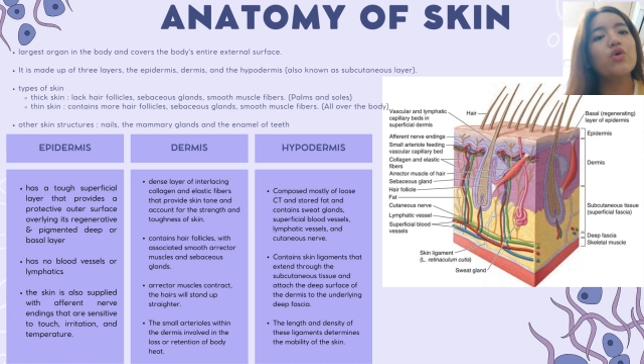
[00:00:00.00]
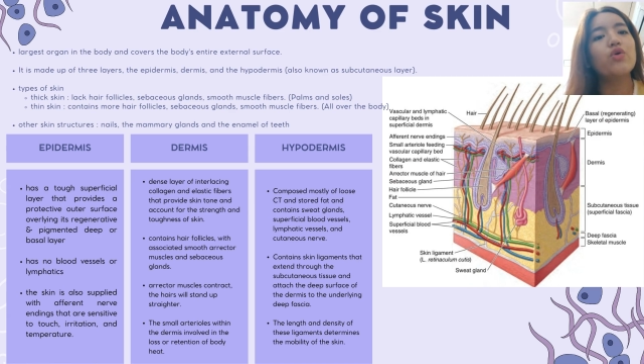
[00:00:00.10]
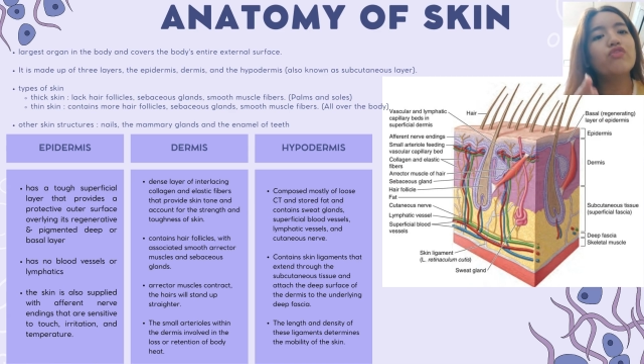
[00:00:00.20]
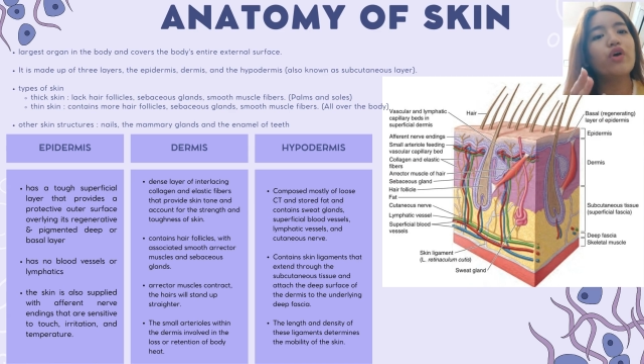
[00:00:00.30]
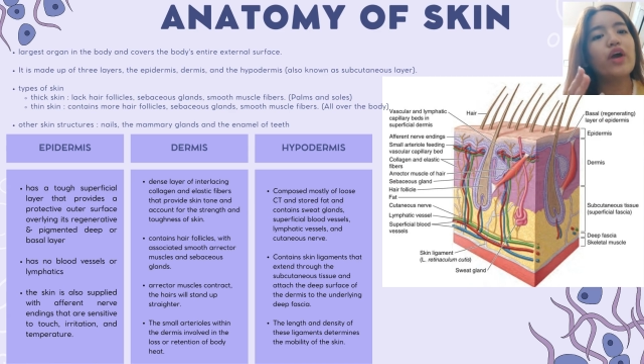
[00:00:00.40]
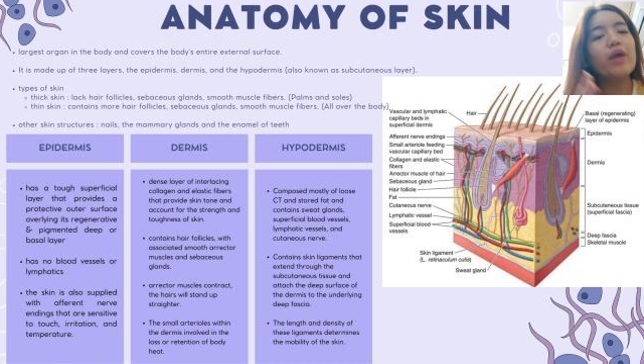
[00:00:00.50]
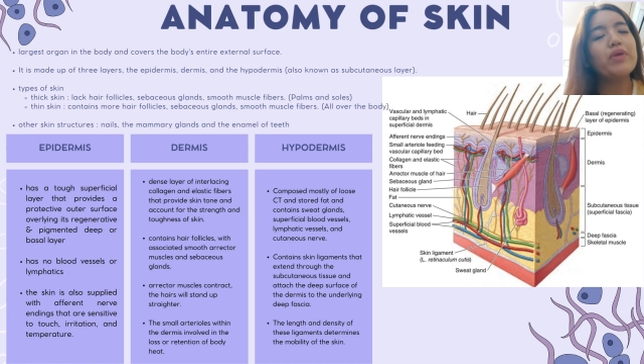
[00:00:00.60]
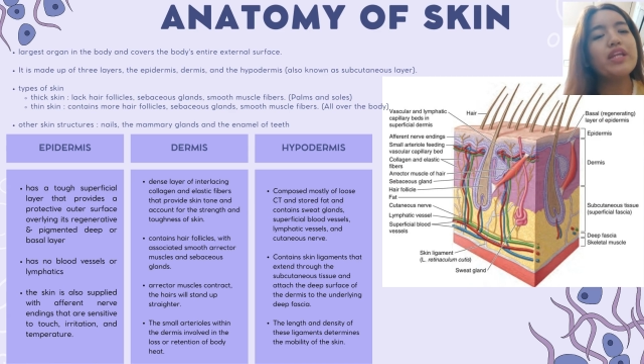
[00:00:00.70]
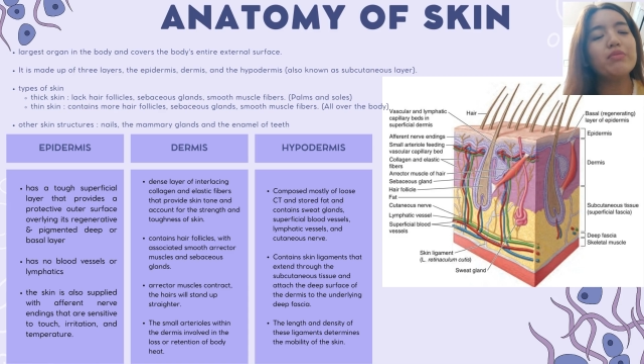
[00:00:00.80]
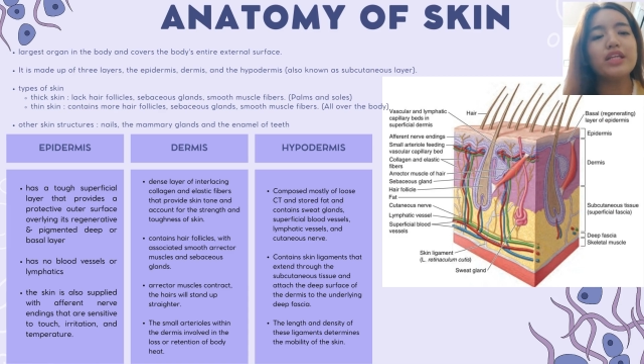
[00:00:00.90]
For
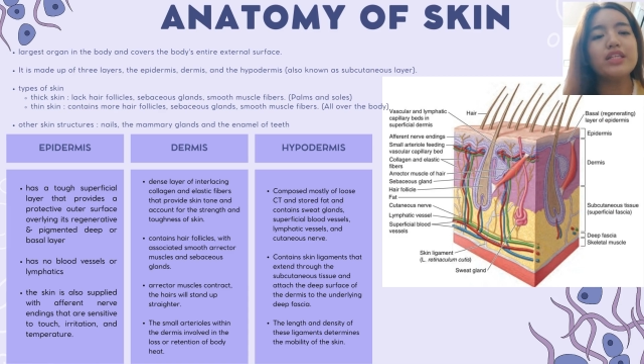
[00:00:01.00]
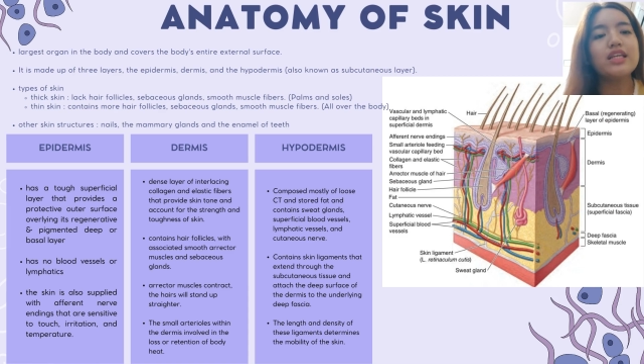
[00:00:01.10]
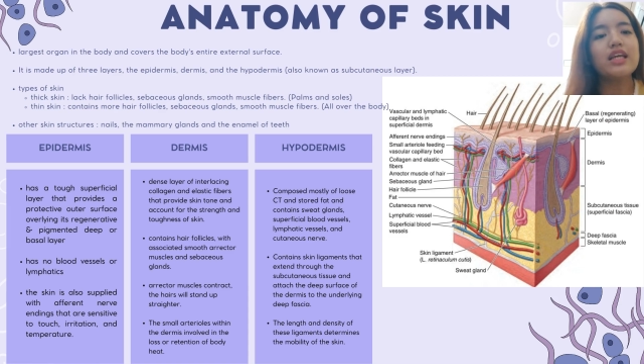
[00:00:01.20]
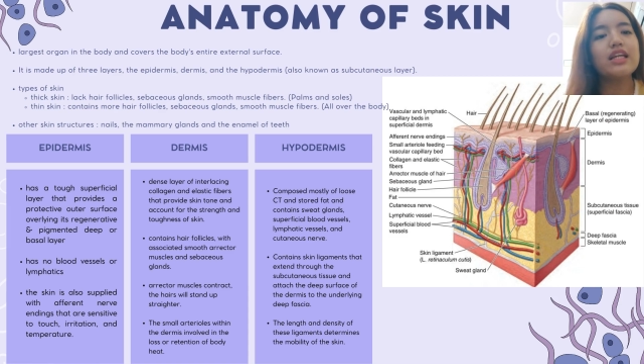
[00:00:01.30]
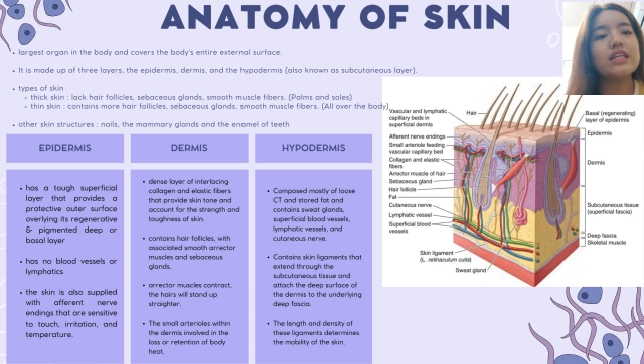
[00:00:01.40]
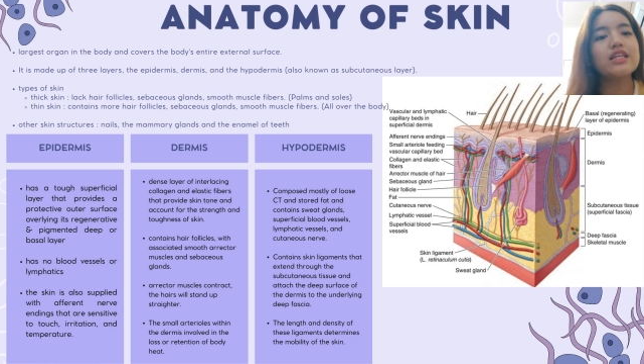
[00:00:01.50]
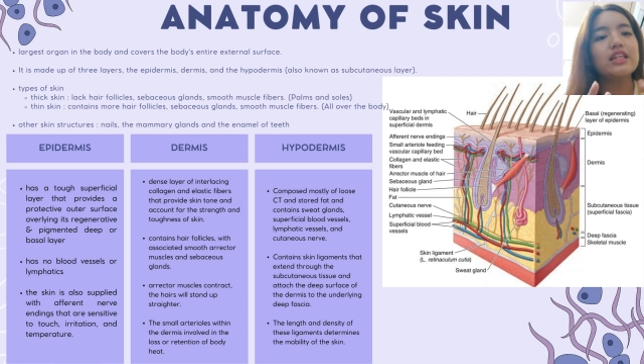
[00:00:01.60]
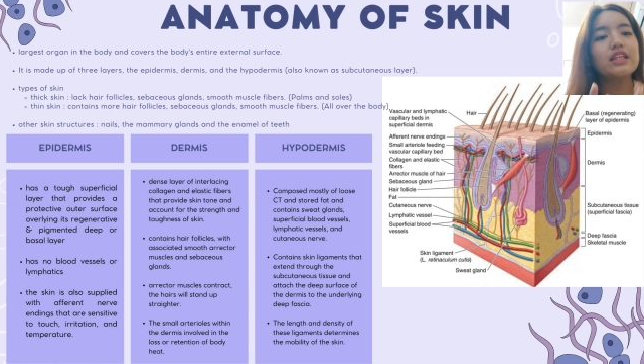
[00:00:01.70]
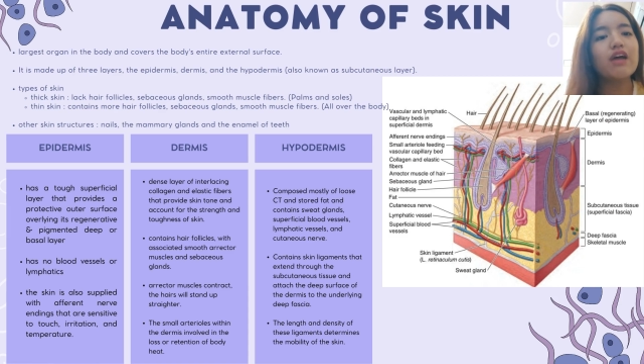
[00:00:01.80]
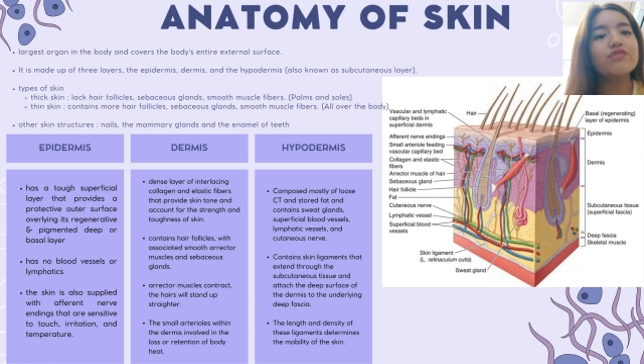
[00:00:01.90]
epidermis, it is a
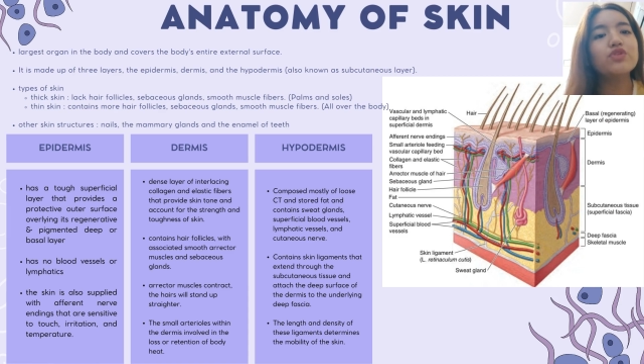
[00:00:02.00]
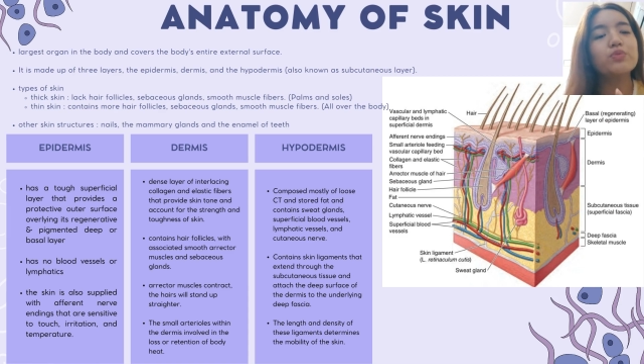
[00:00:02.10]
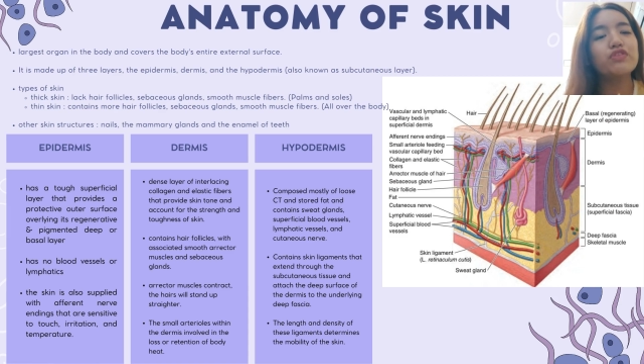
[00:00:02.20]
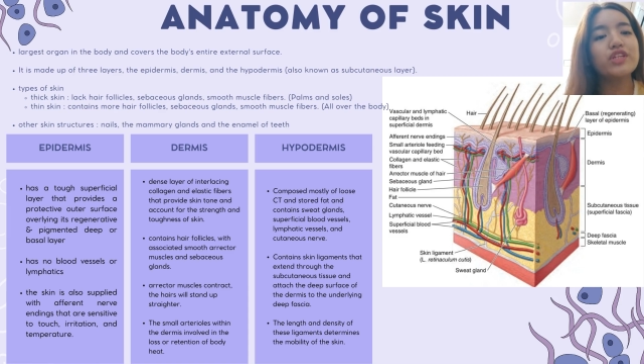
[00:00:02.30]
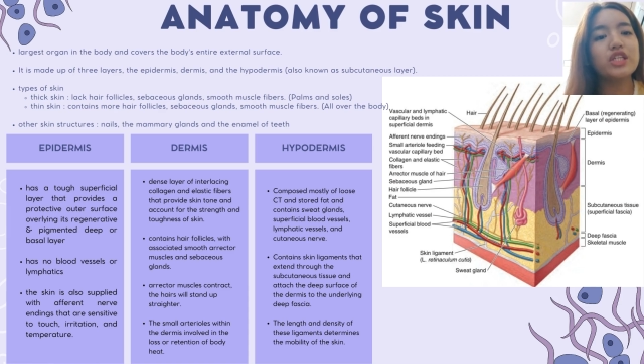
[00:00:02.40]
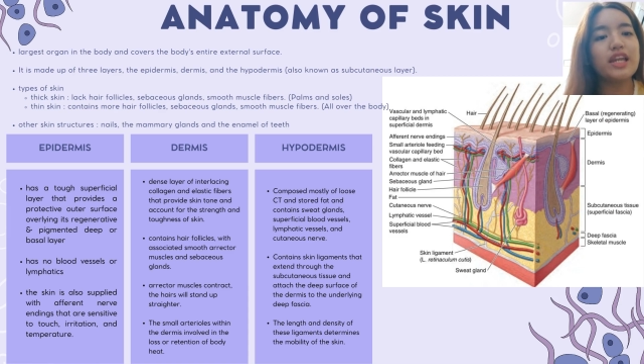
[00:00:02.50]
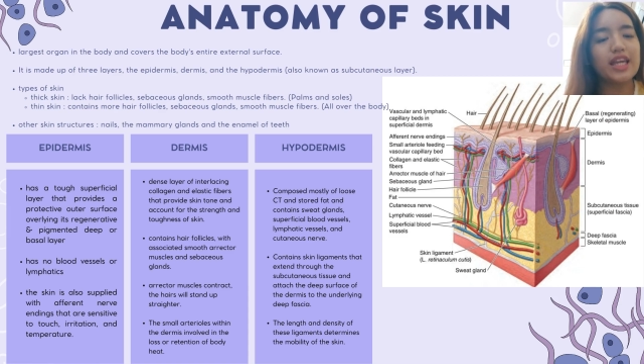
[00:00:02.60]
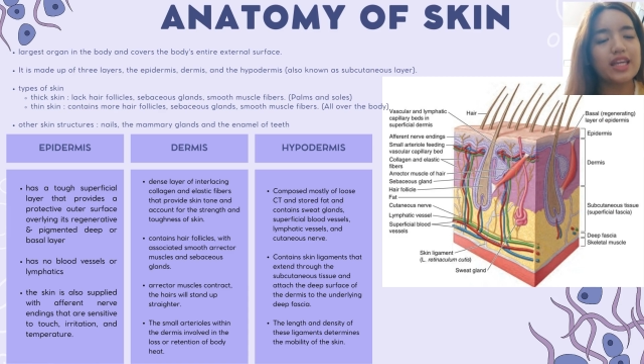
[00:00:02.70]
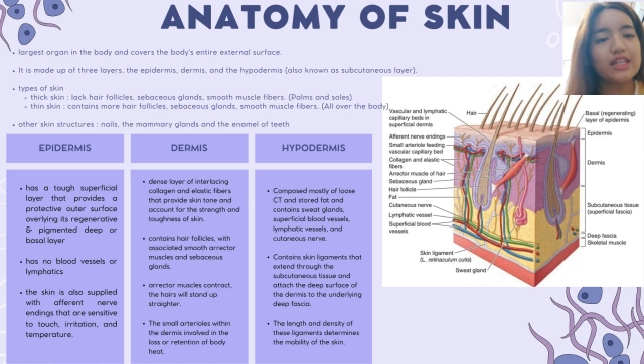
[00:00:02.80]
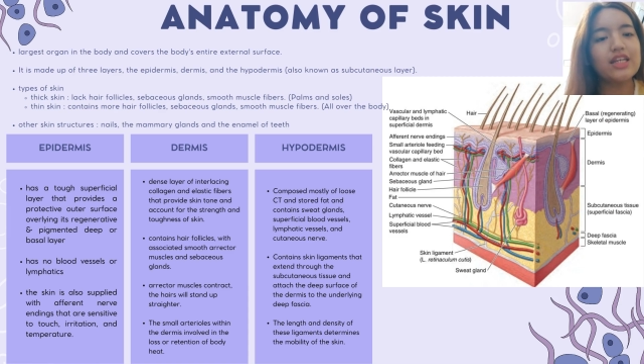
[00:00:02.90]
tough superficial
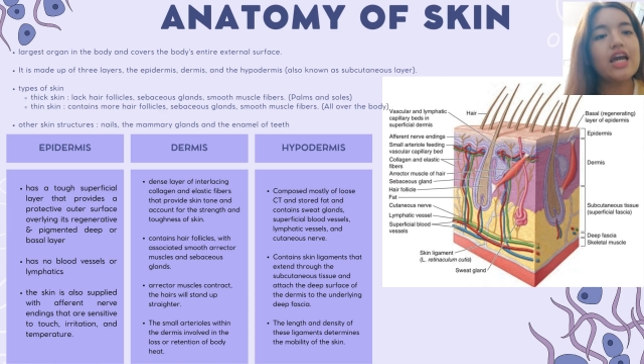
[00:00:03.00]
layer